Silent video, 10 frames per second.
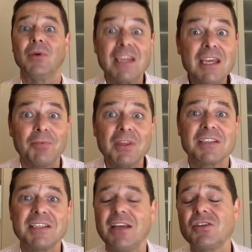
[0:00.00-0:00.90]
We keep this
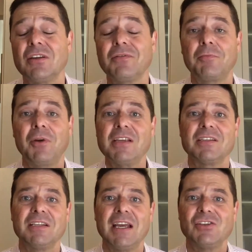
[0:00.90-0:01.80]
section of the
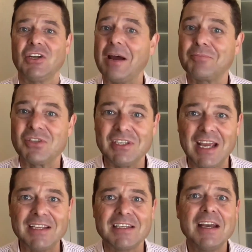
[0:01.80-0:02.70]
presentation up to
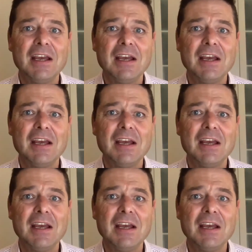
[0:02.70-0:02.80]
date